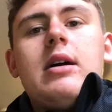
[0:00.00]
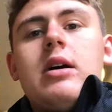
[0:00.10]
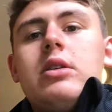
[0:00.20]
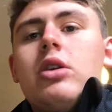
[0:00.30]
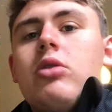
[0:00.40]

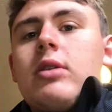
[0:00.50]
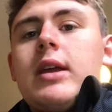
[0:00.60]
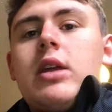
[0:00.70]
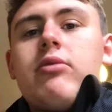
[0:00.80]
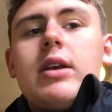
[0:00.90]
and you look
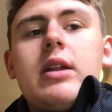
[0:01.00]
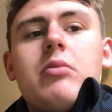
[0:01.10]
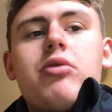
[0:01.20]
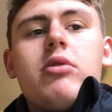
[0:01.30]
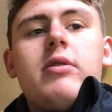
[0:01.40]
like you're really
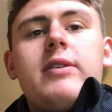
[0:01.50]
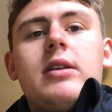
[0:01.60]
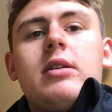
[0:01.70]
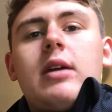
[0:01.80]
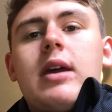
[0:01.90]
improving
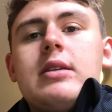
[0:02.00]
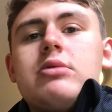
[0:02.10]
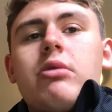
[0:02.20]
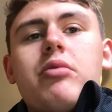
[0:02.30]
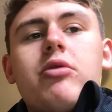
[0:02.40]
and the kids are
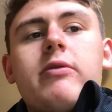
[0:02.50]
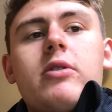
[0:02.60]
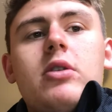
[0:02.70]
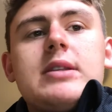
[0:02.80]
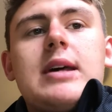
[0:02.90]
improving
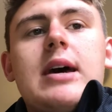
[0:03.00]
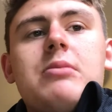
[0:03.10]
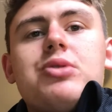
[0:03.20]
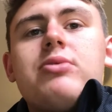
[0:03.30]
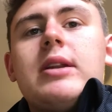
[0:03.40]
all the time.
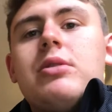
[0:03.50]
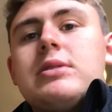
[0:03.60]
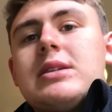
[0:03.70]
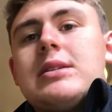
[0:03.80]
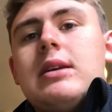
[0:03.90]
It's really good to
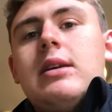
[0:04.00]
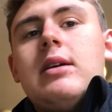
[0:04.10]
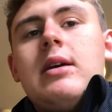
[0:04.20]
see.